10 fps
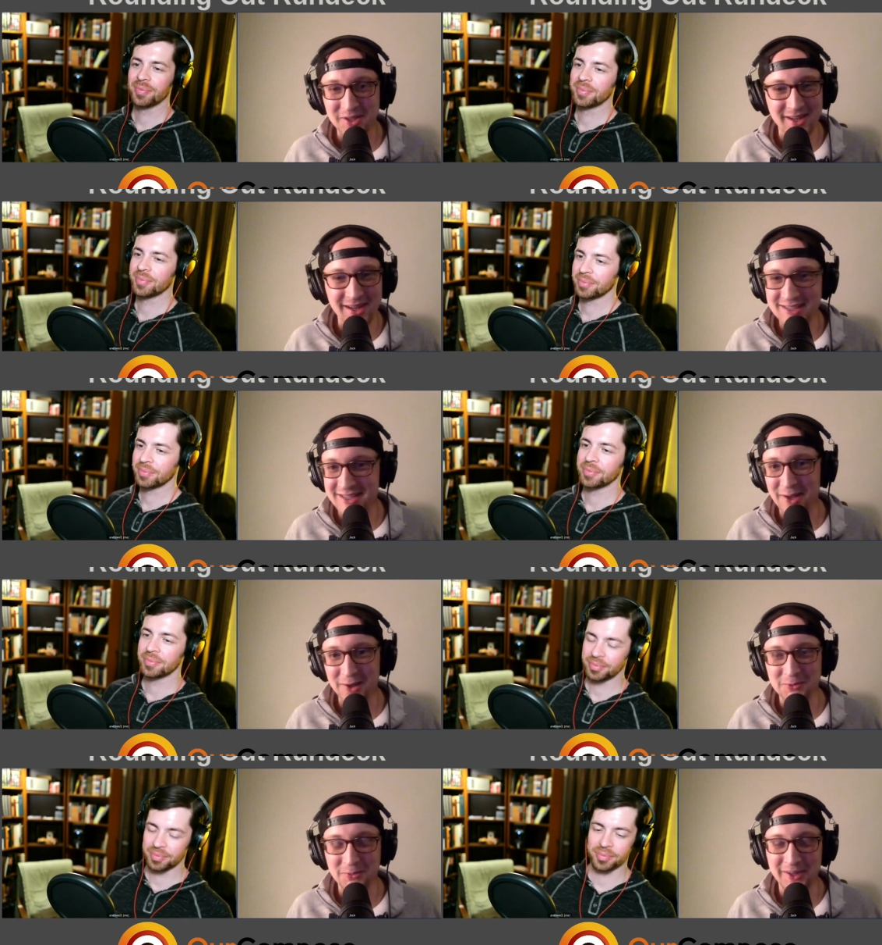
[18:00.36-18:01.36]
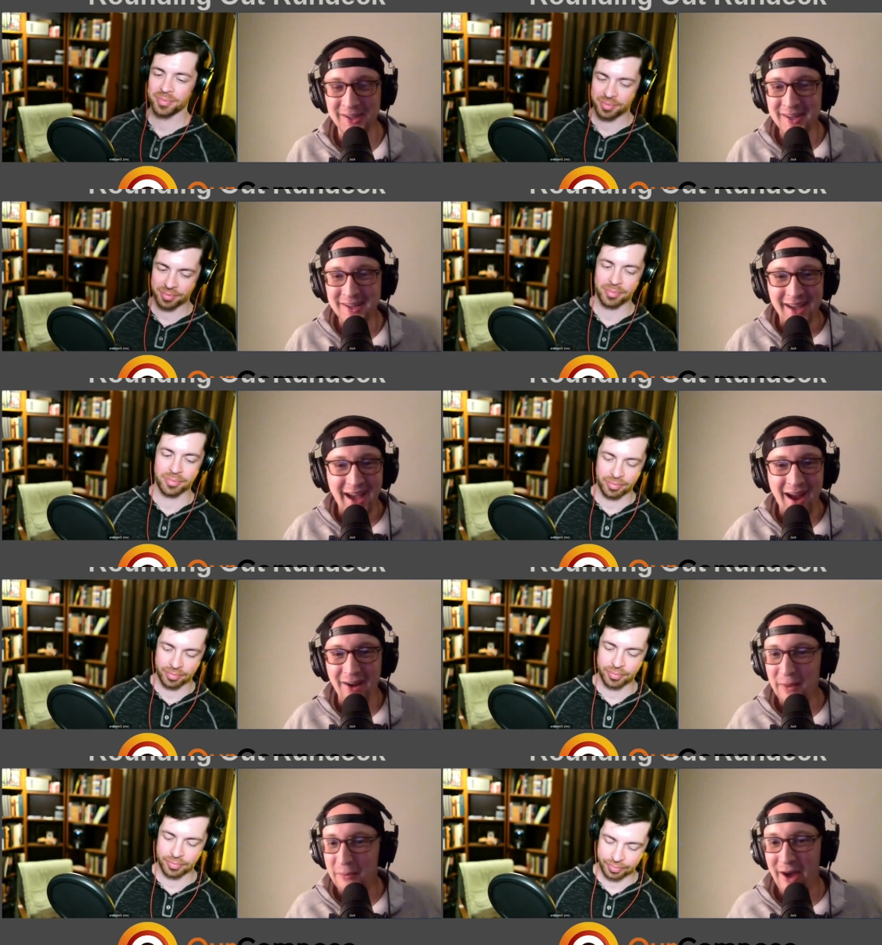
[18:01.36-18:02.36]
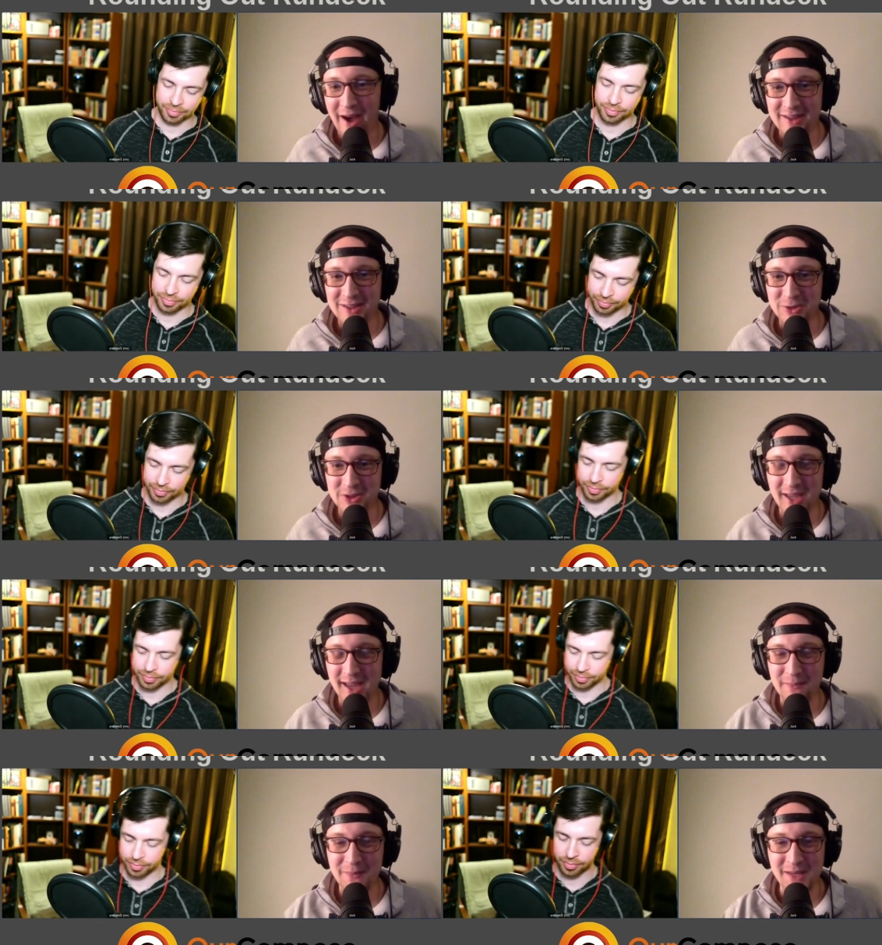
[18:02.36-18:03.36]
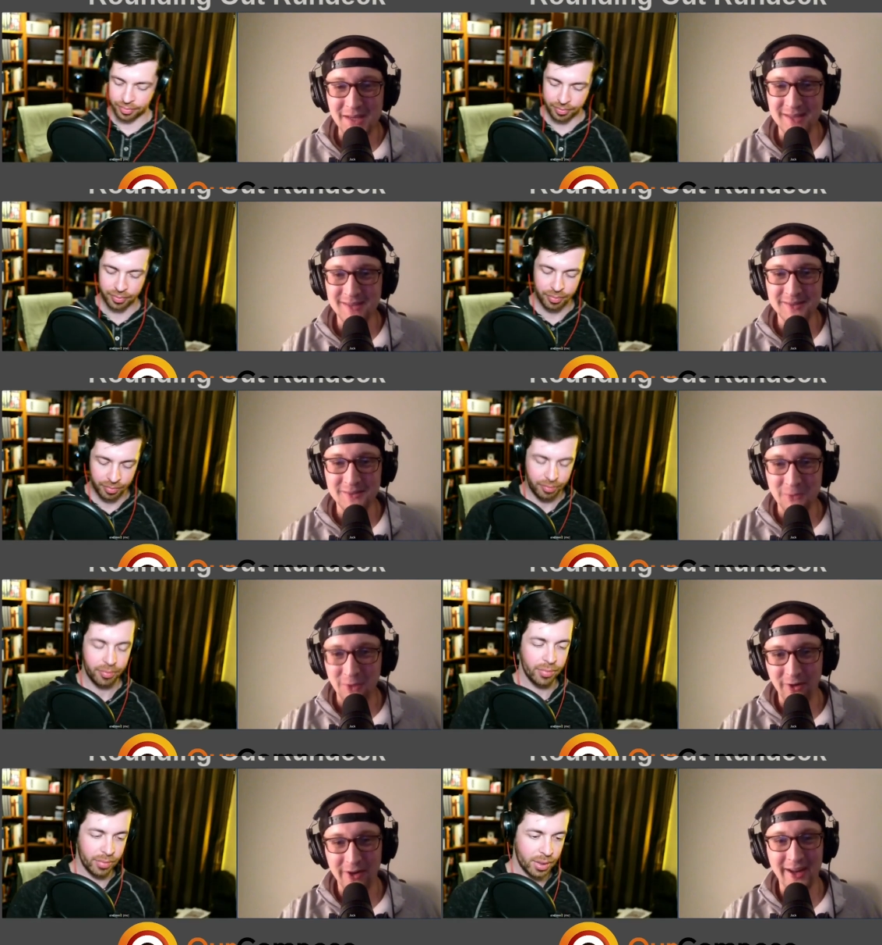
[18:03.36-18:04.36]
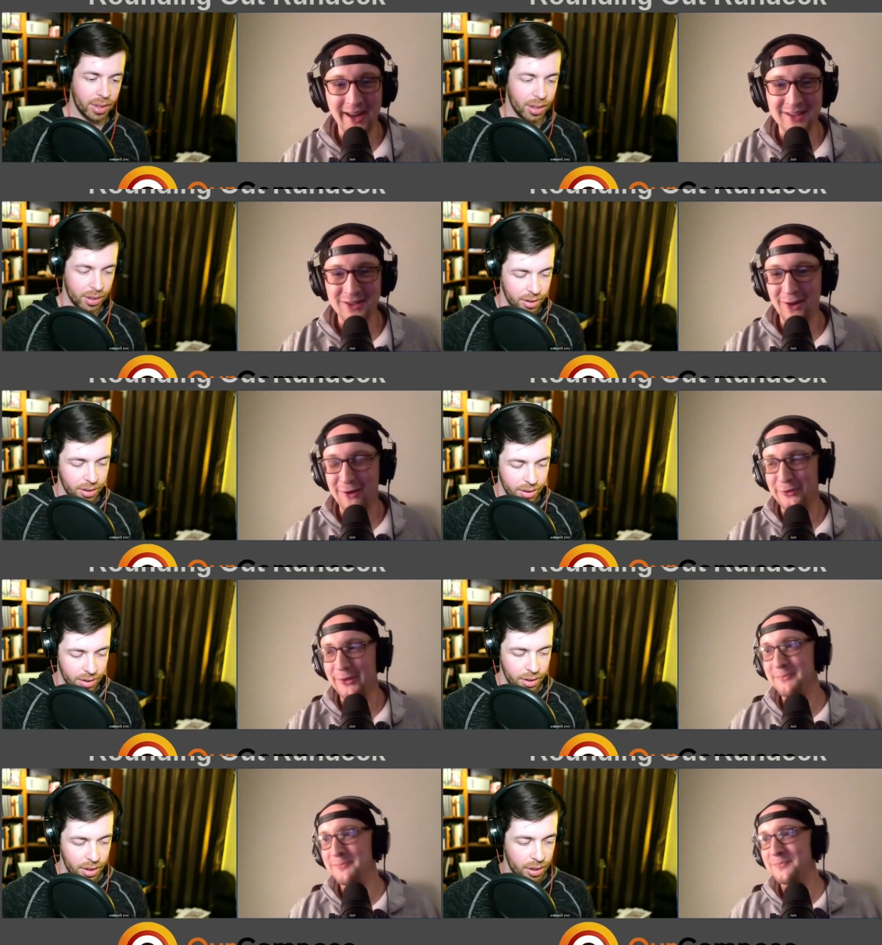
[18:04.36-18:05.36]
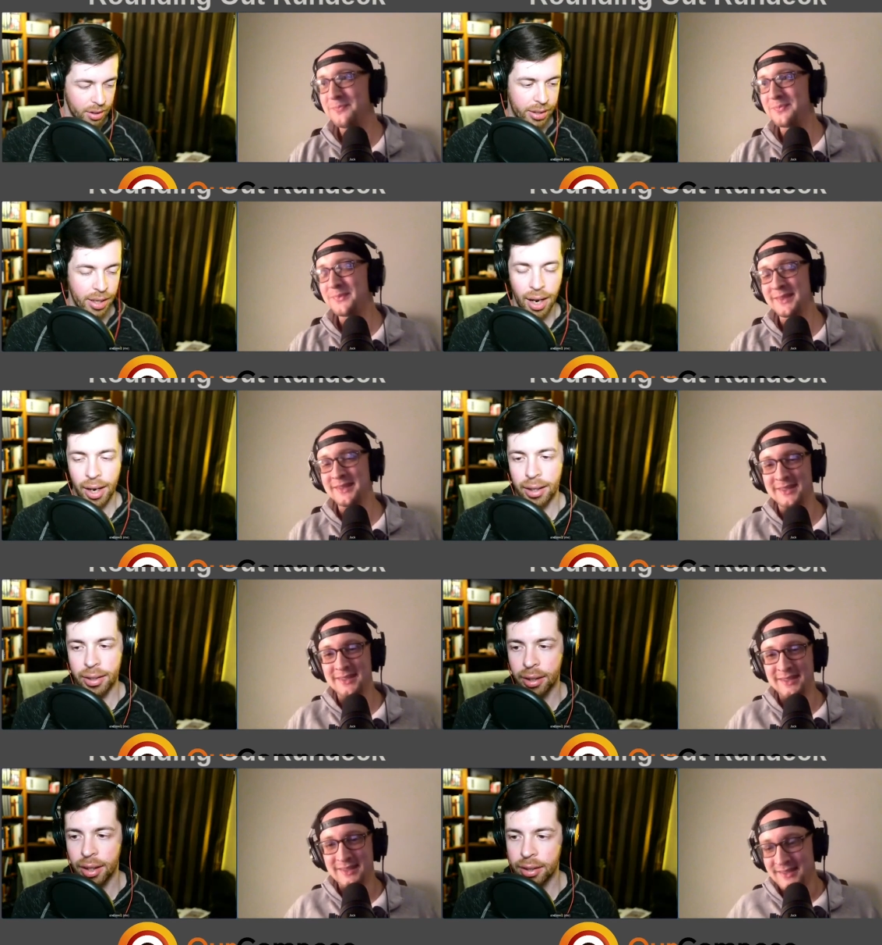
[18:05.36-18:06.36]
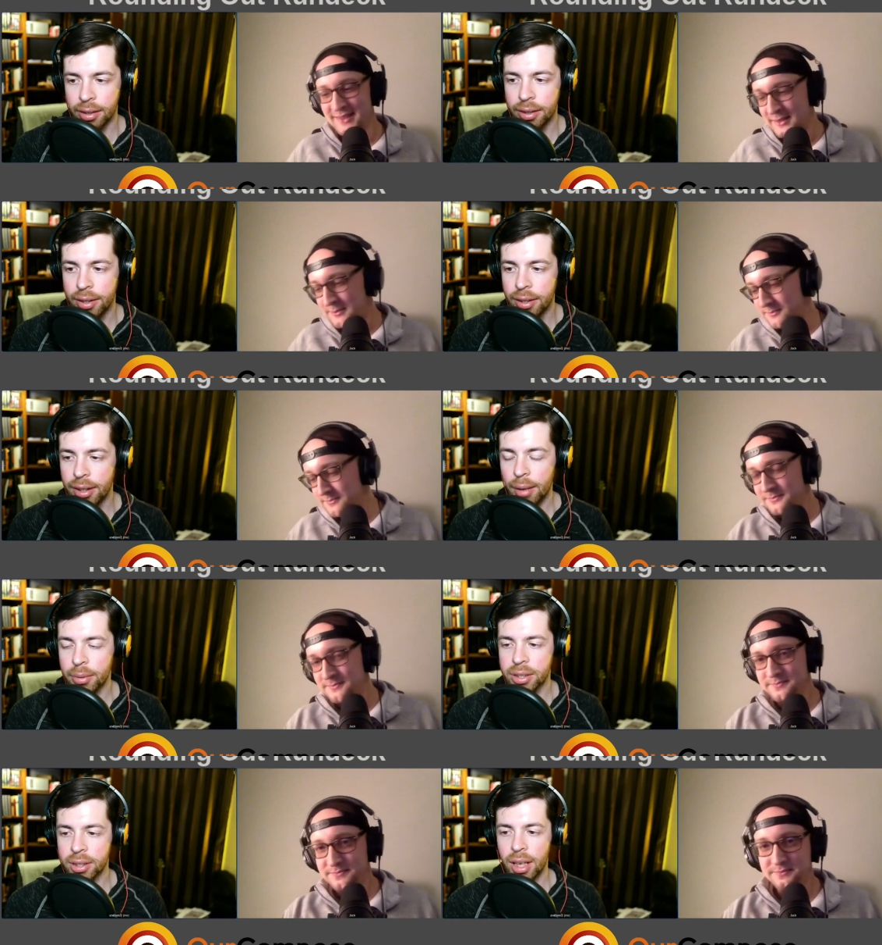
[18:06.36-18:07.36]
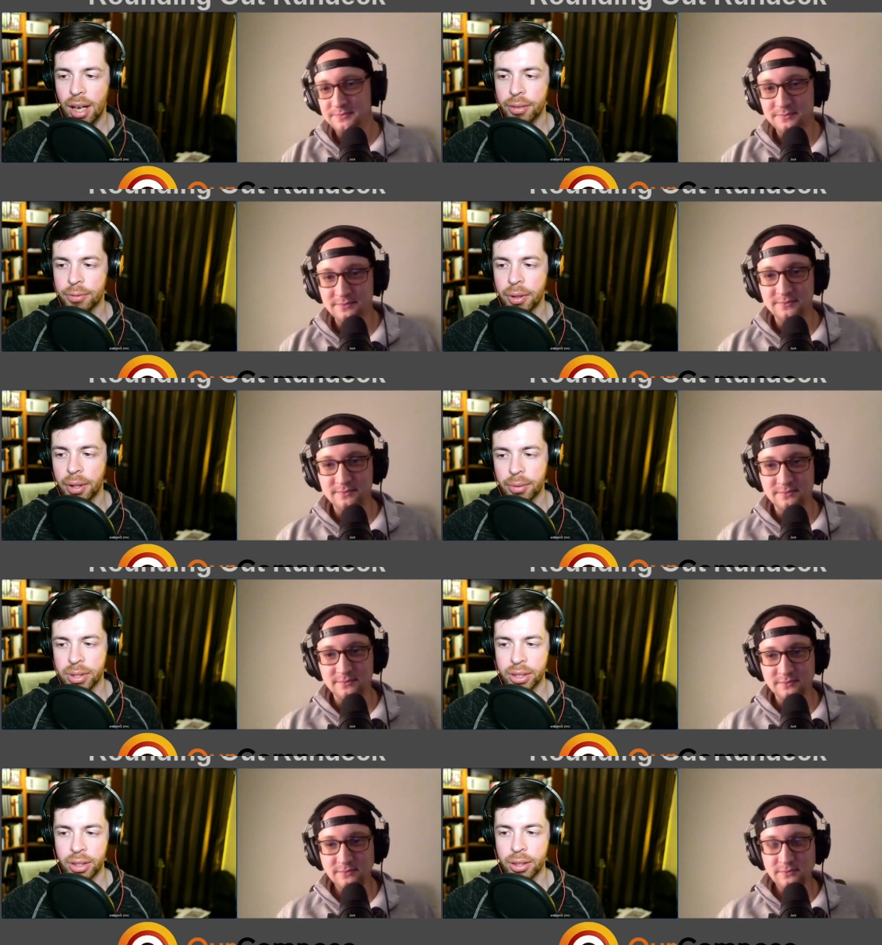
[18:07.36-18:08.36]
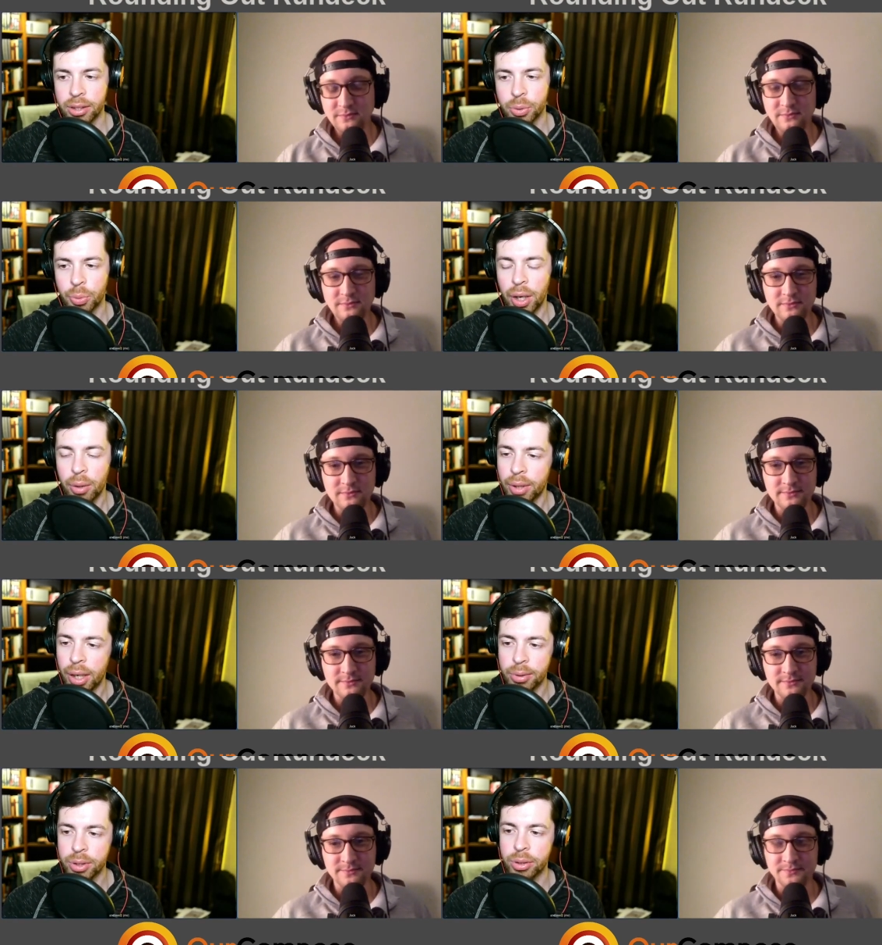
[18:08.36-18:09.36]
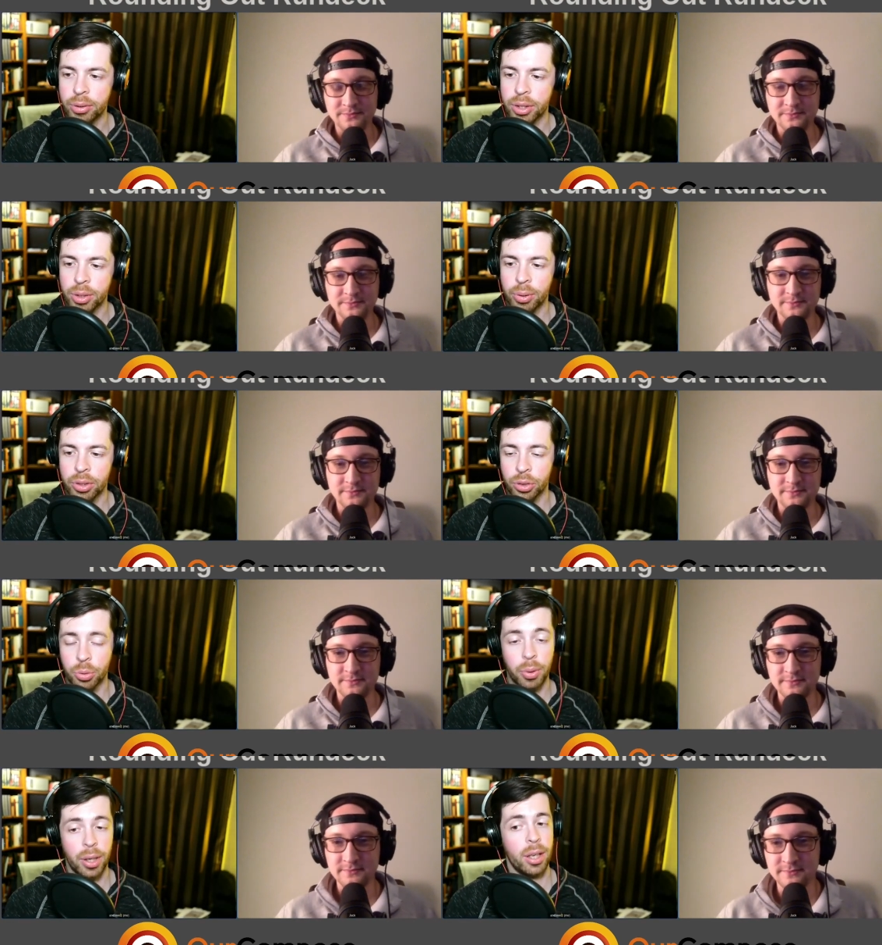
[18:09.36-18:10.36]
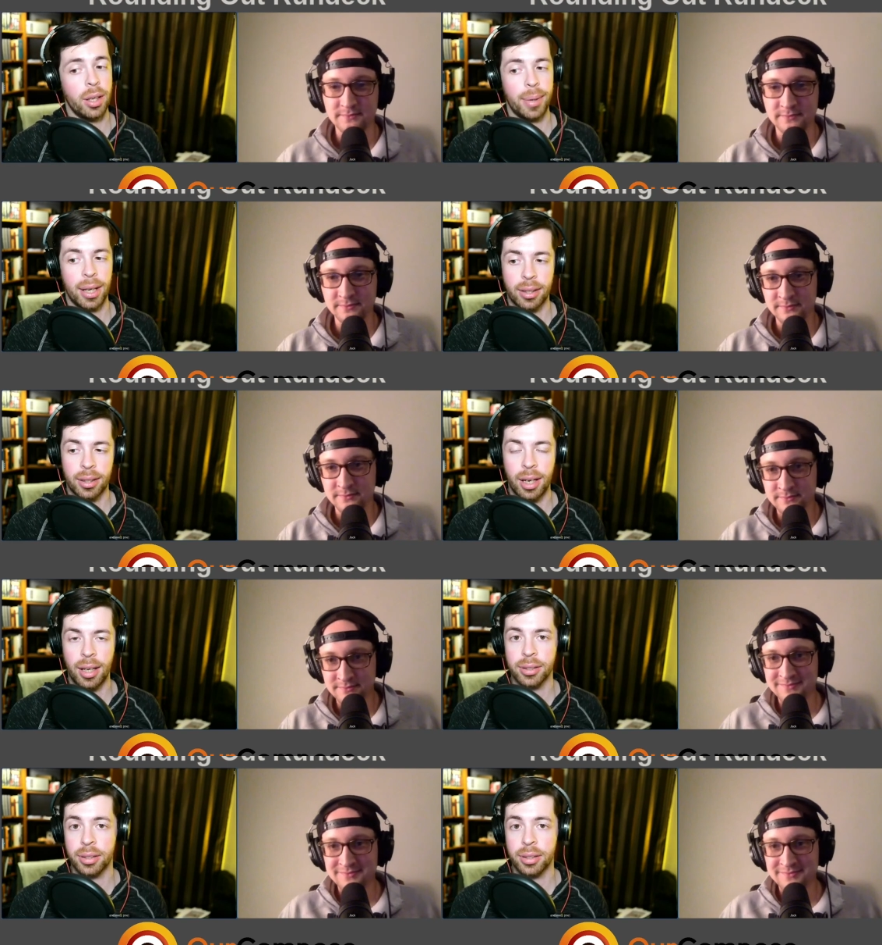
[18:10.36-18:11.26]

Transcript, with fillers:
Speaker 1: ACLs, but out of the box, you just can't beat what Rundeck has to offer.
Speaker 2: Yeah, and and that was a lot of what I was seeing as well when I was doing this research way back in the day. Is to you